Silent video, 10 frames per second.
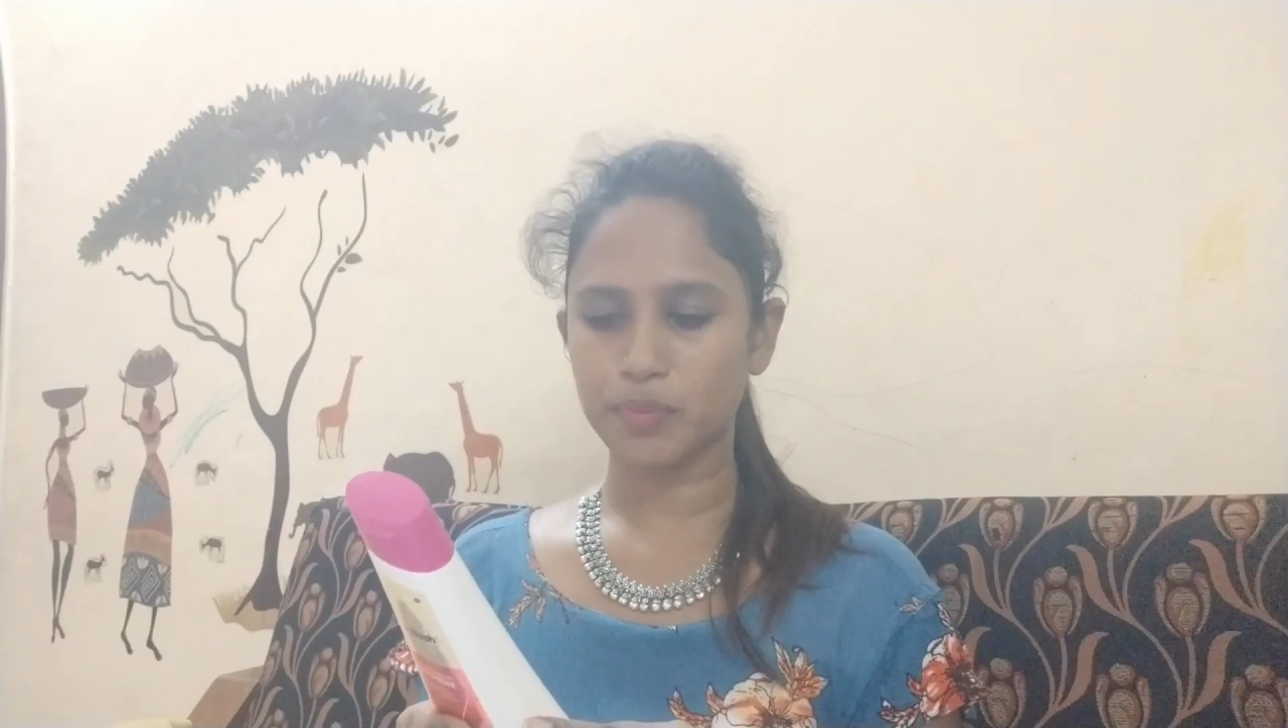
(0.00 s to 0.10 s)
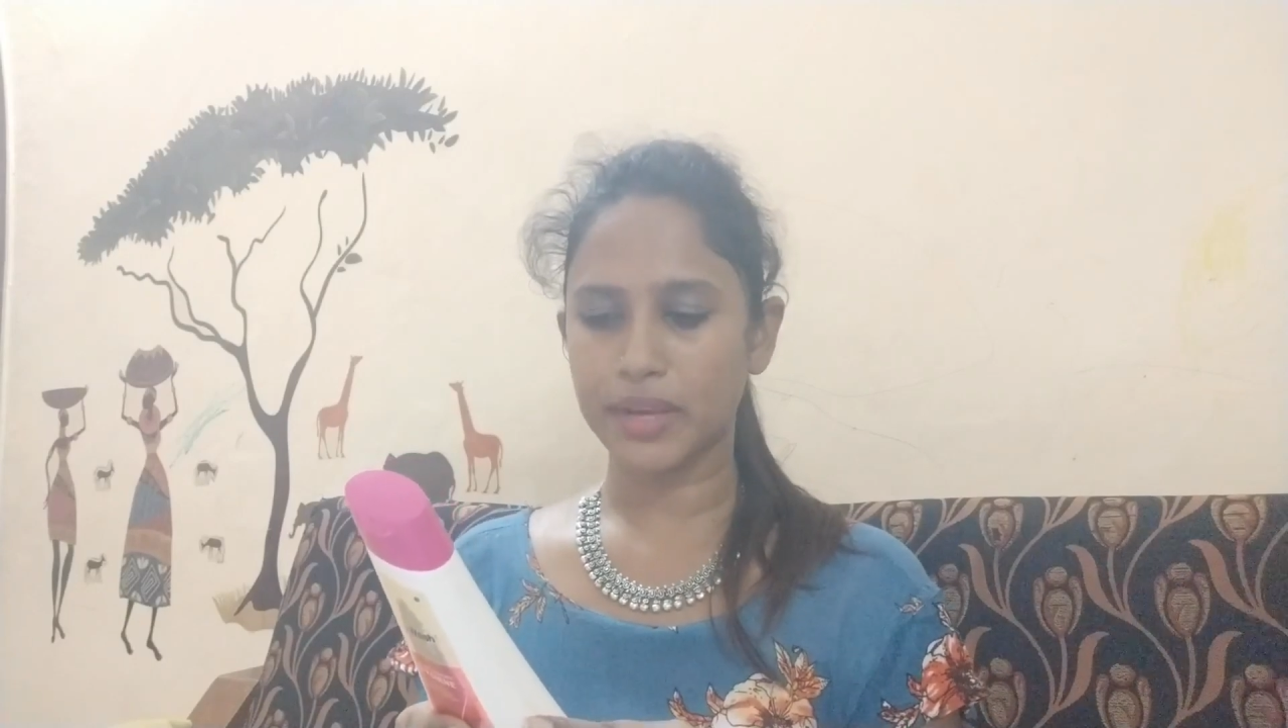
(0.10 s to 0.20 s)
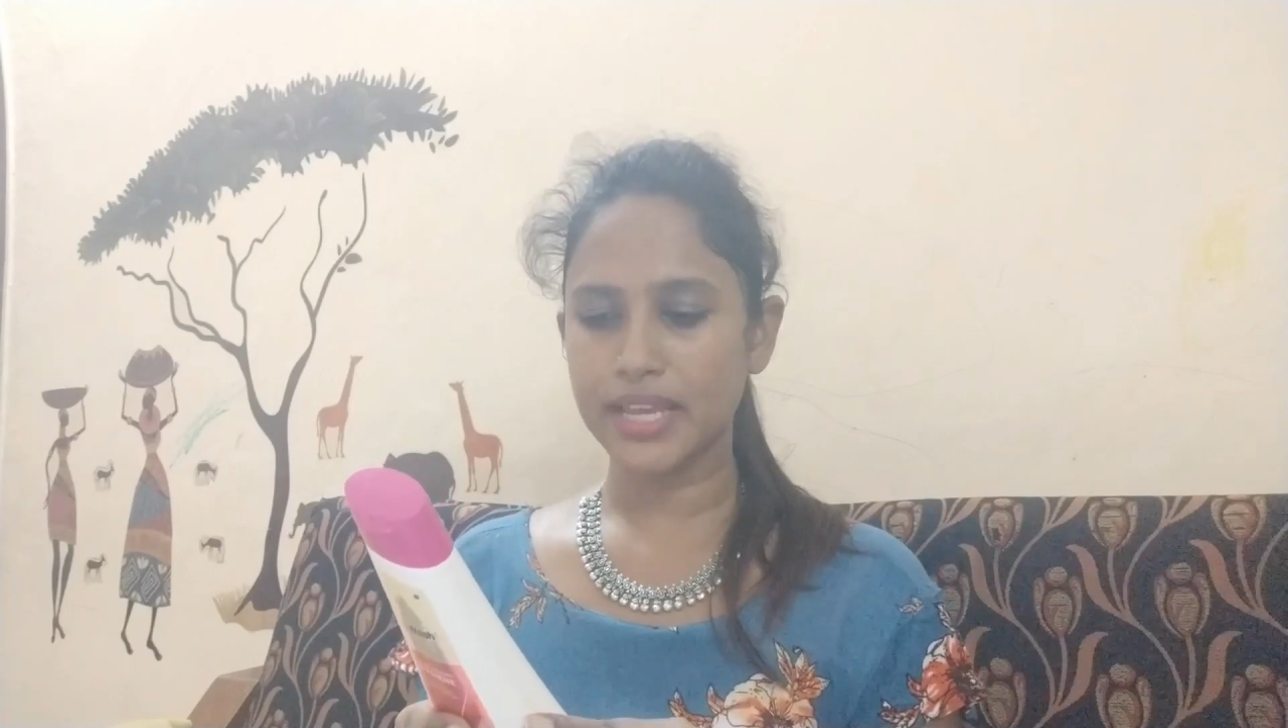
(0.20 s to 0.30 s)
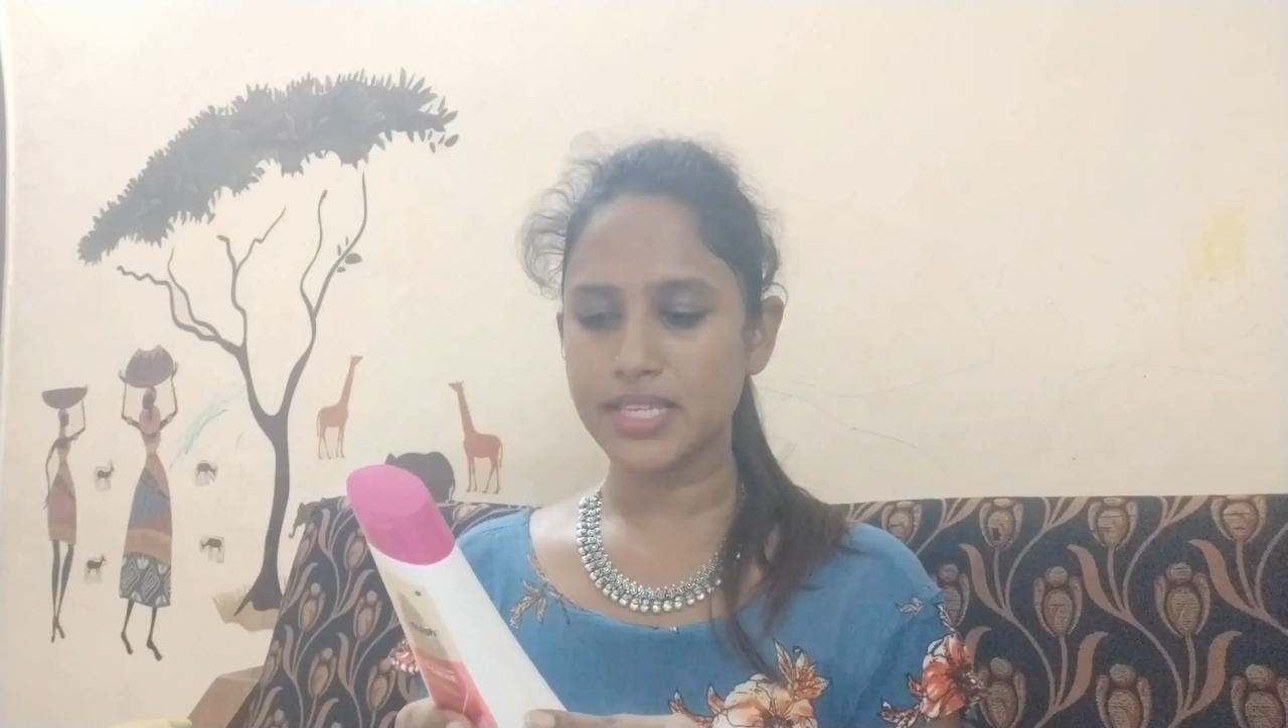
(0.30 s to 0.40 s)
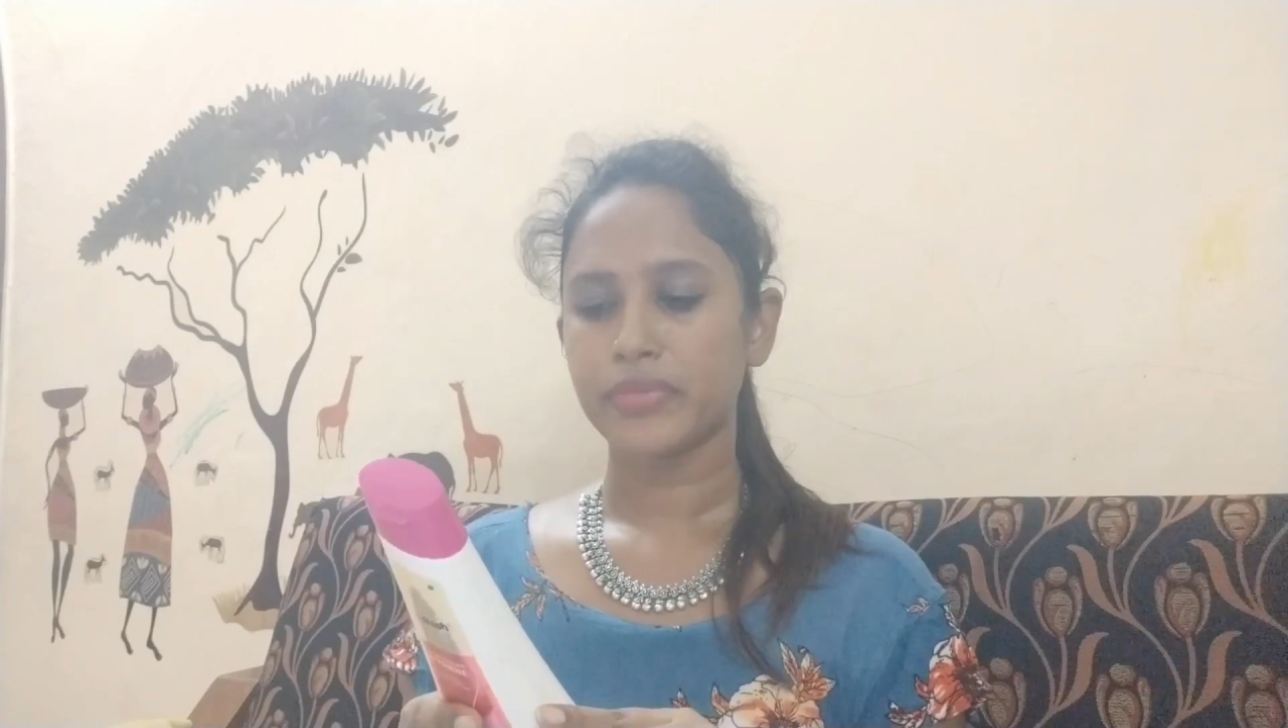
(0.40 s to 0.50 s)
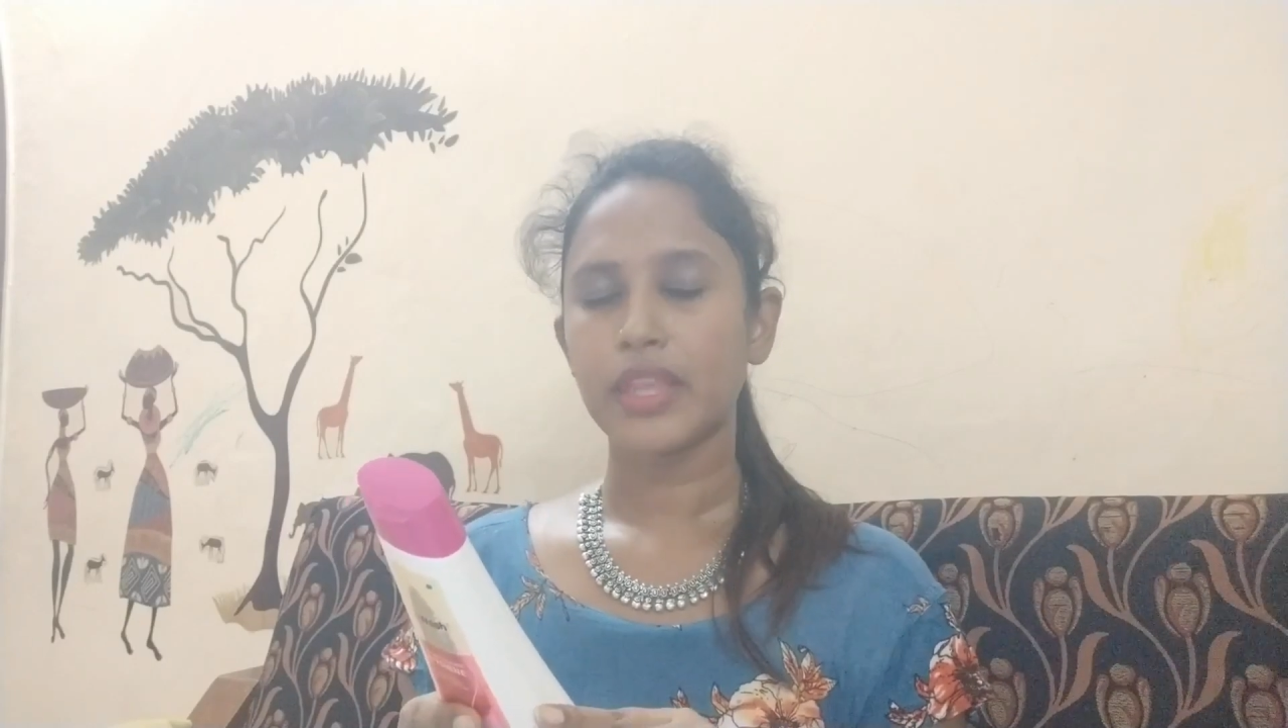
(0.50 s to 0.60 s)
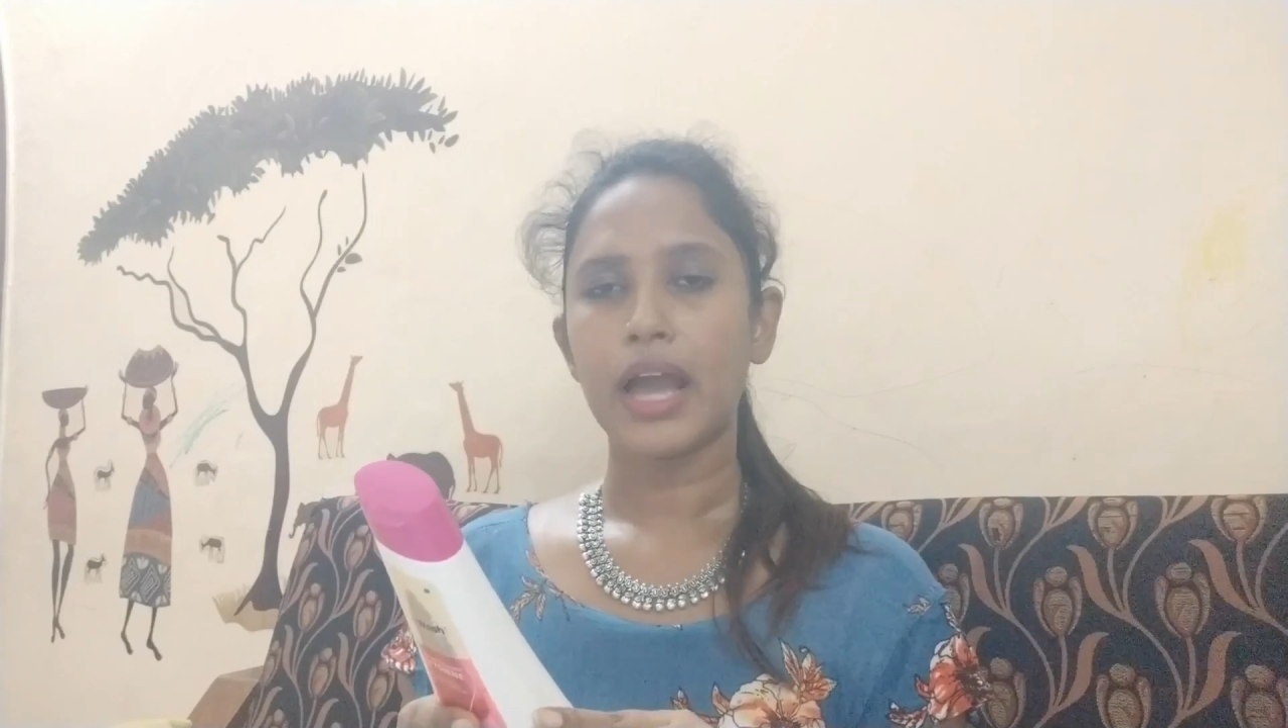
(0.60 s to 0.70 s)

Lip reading: plus.